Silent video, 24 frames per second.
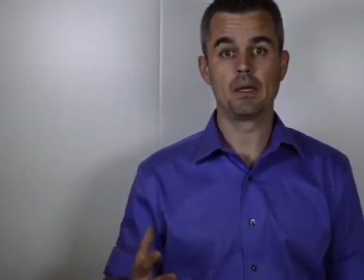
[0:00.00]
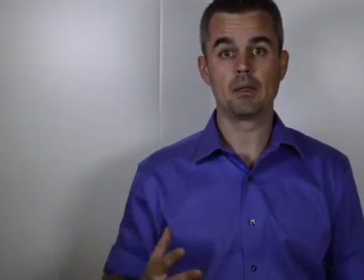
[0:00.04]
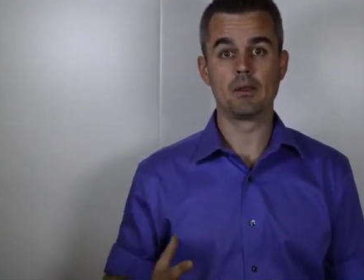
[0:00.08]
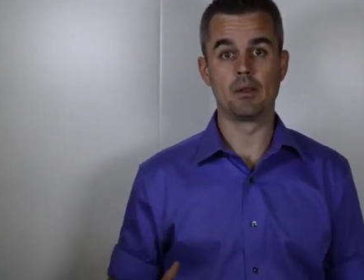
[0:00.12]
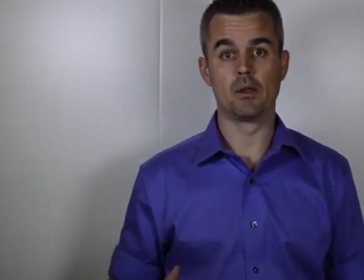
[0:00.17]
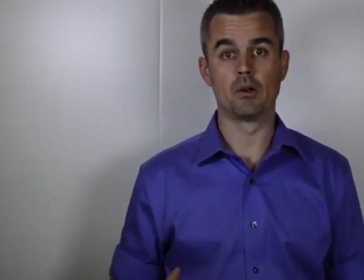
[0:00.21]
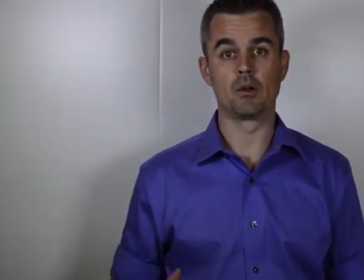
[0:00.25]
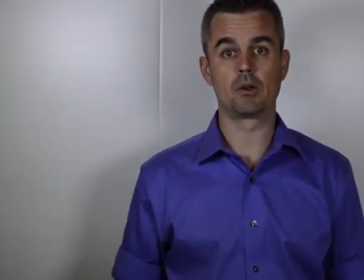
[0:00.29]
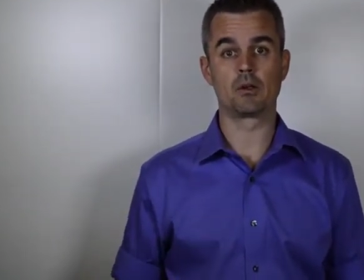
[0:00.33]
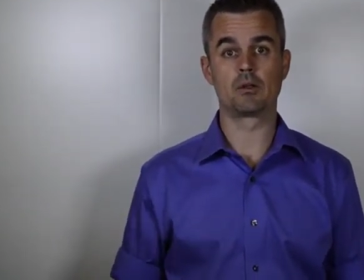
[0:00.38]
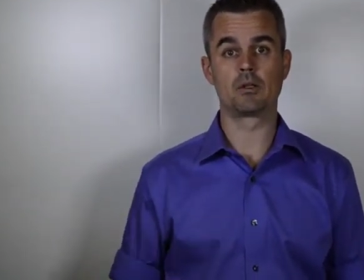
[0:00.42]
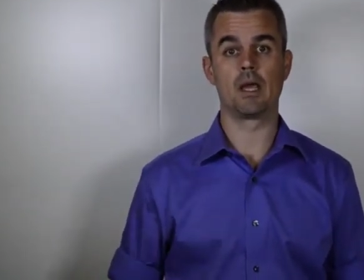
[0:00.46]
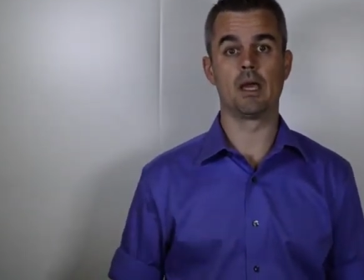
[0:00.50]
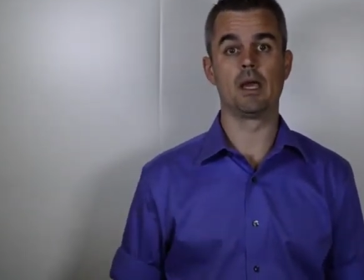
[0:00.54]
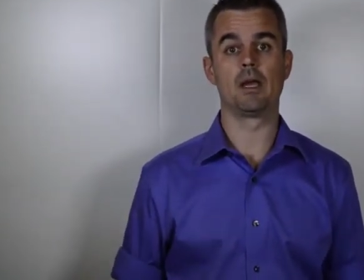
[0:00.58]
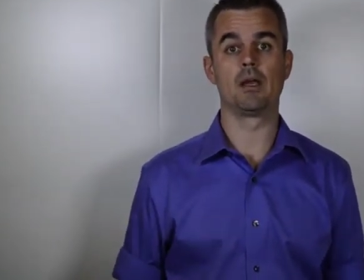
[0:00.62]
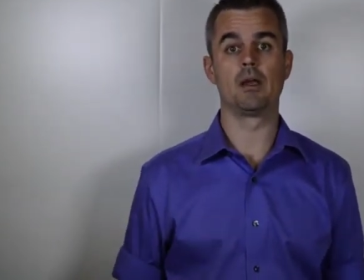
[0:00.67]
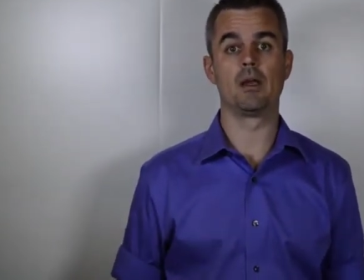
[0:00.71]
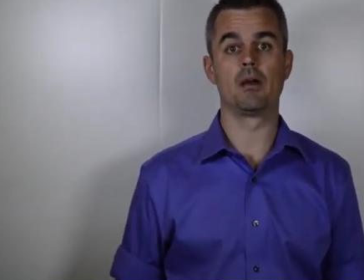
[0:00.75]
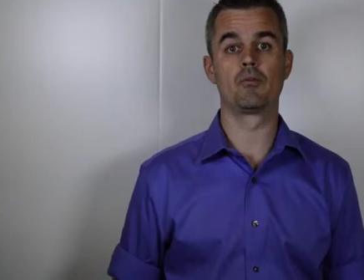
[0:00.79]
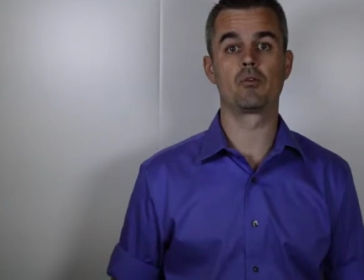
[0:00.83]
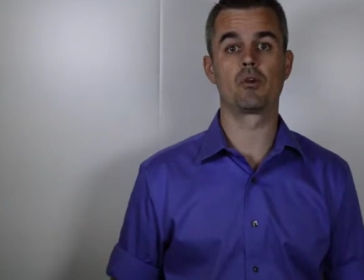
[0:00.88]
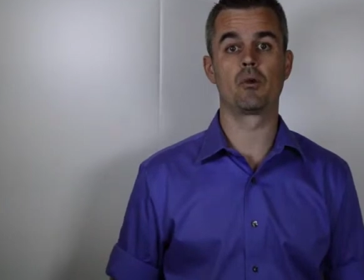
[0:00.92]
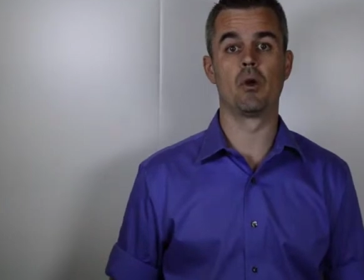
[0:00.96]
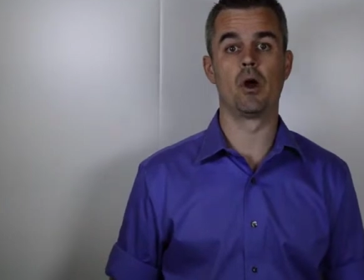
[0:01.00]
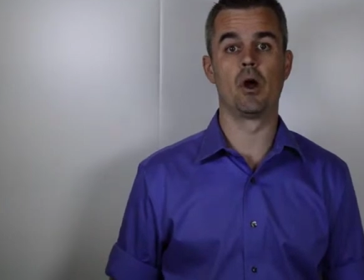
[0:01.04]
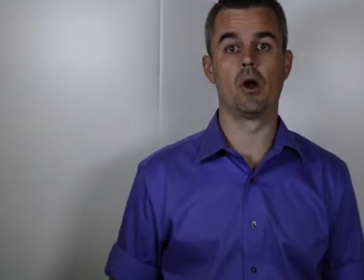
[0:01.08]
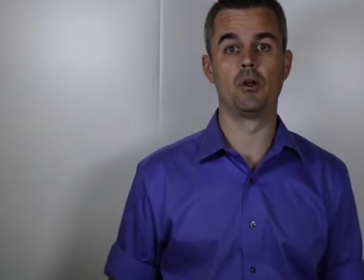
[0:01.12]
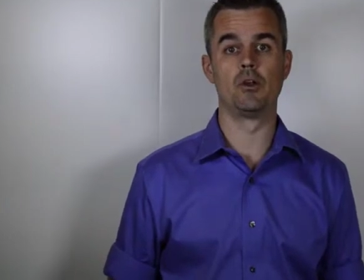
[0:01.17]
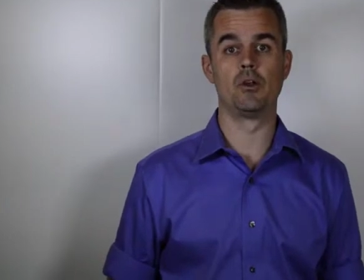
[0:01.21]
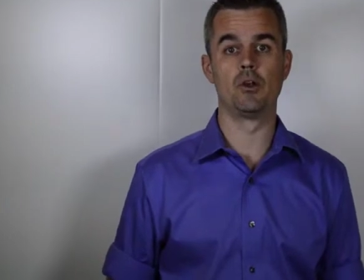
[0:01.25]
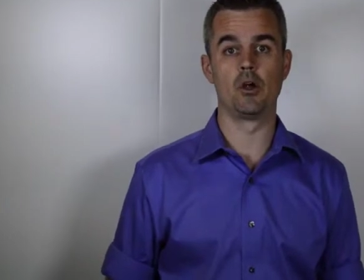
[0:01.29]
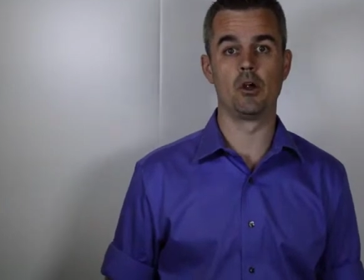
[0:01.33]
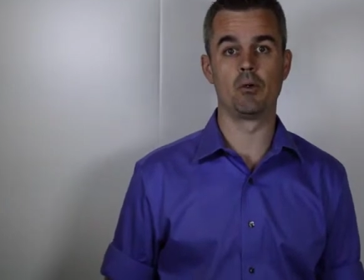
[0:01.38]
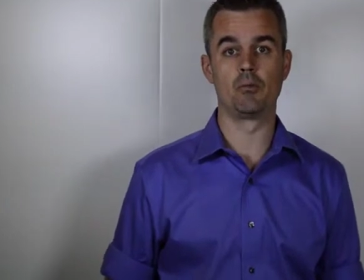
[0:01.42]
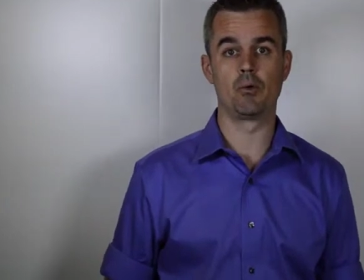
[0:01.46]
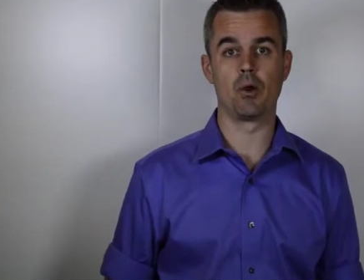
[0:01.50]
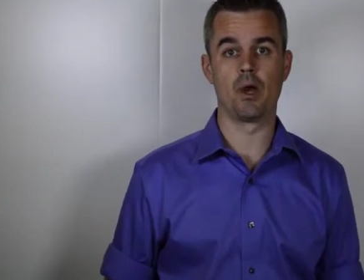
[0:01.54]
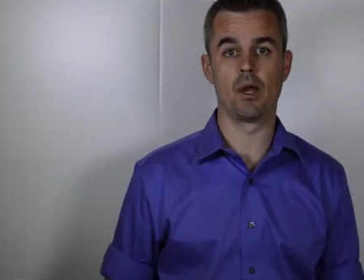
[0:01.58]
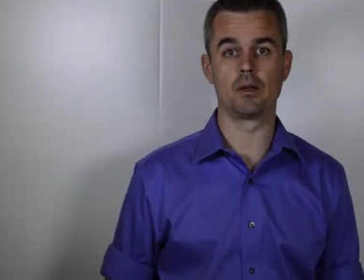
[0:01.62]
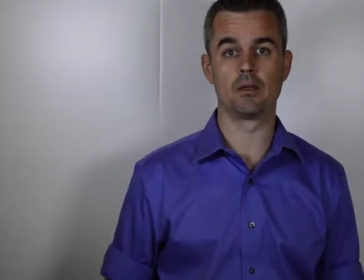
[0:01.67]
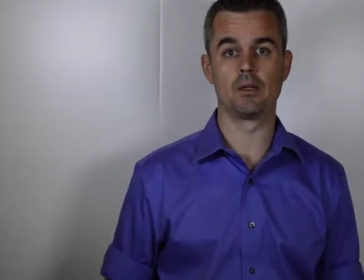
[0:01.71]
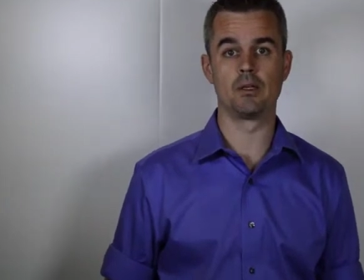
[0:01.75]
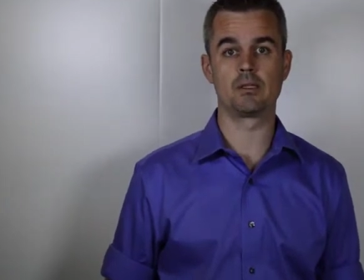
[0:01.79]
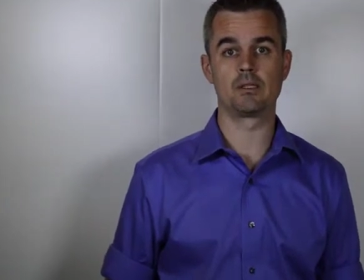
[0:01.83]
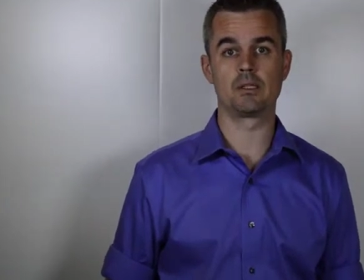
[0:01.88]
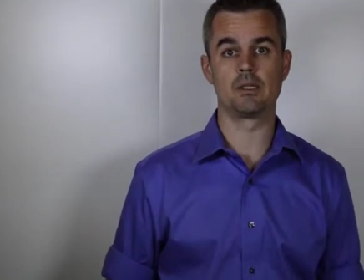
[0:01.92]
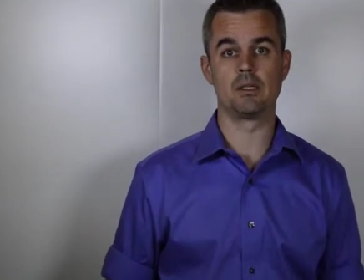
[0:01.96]
the taking of Chlorella during
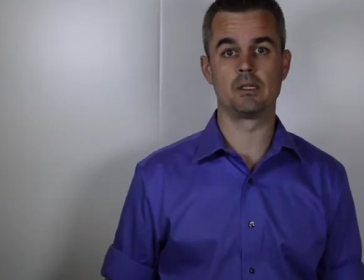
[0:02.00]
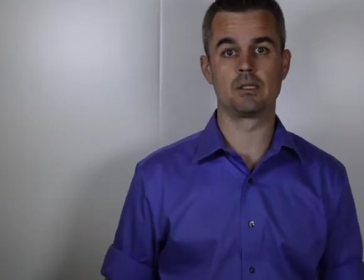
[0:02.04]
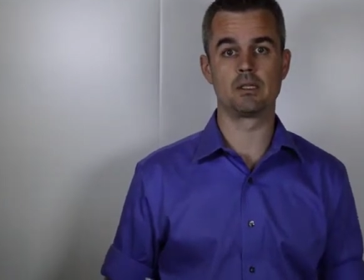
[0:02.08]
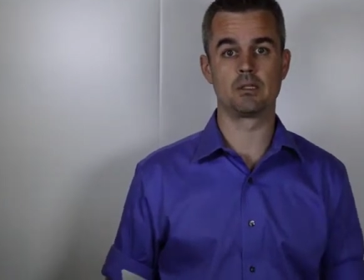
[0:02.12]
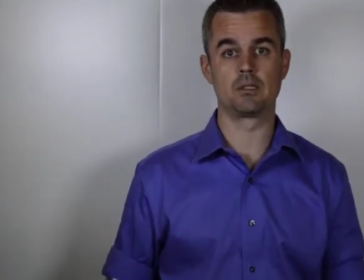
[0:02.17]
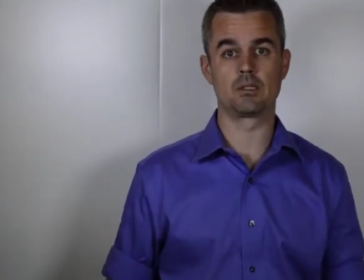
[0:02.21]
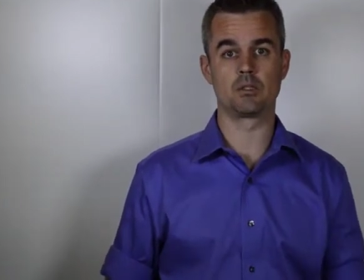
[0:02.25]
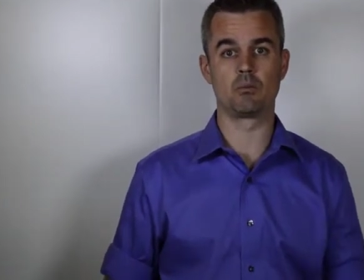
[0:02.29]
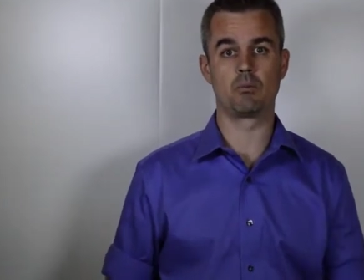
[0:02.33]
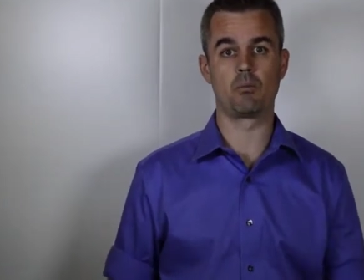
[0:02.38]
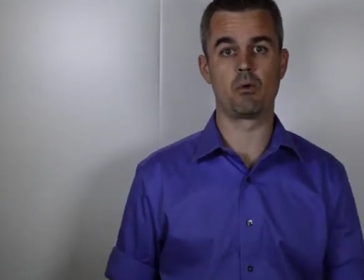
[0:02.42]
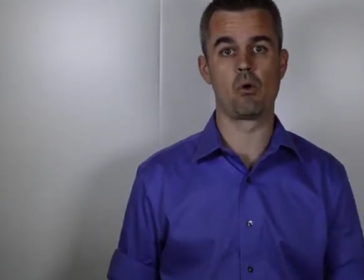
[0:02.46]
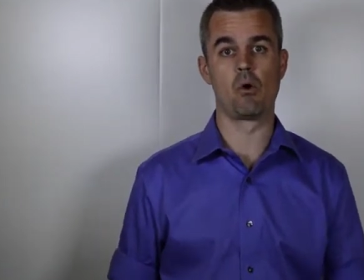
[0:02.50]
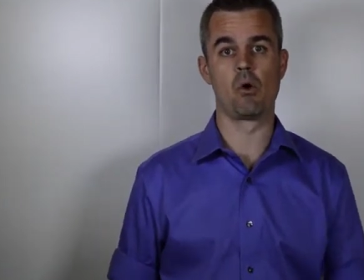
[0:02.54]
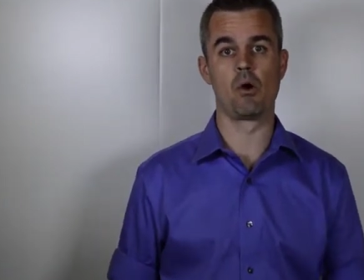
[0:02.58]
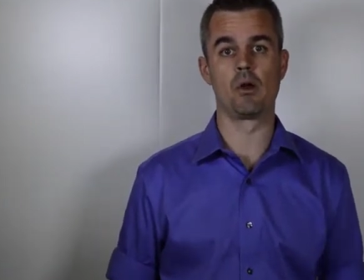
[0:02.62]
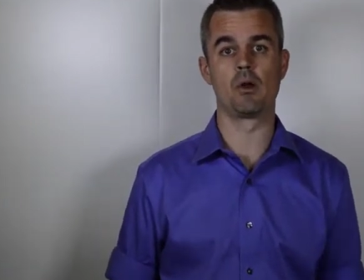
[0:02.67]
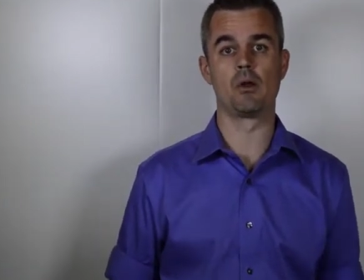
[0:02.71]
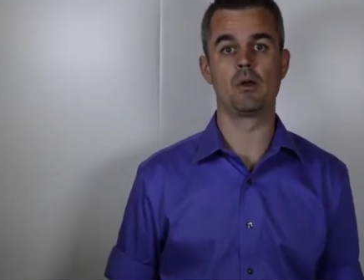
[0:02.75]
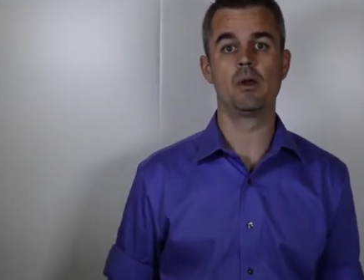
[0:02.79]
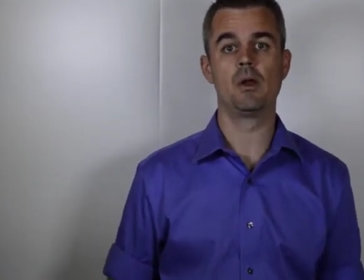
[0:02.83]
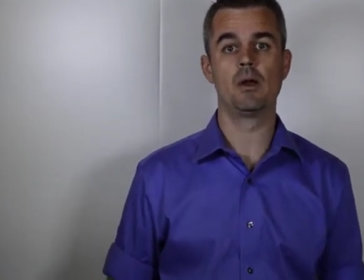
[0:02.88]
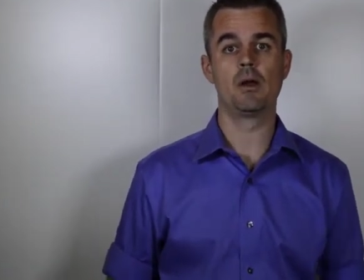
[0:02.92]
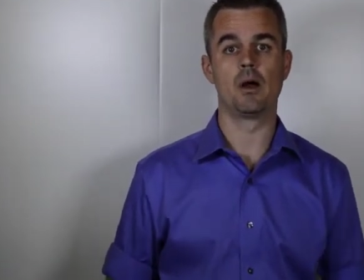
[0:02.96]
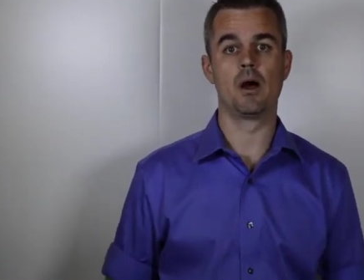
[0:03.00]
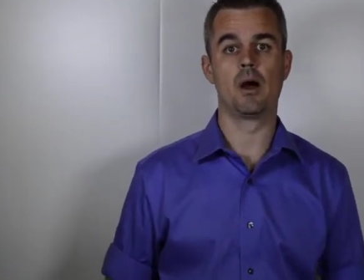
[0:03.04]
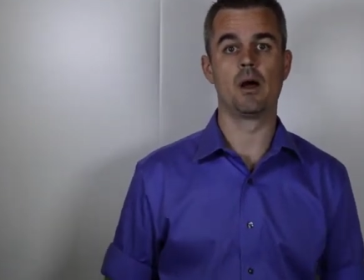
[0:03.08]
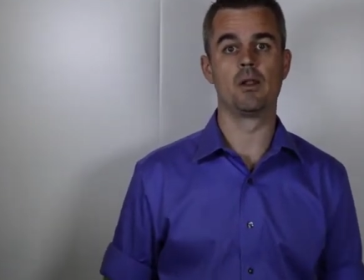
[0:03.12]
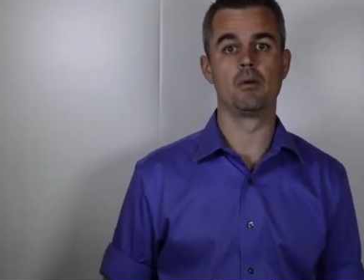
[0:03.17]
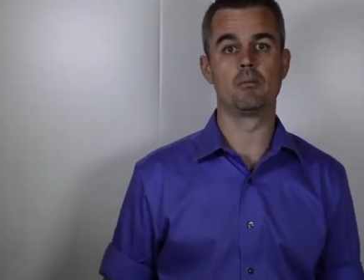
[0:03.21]
pregnancy to support uh,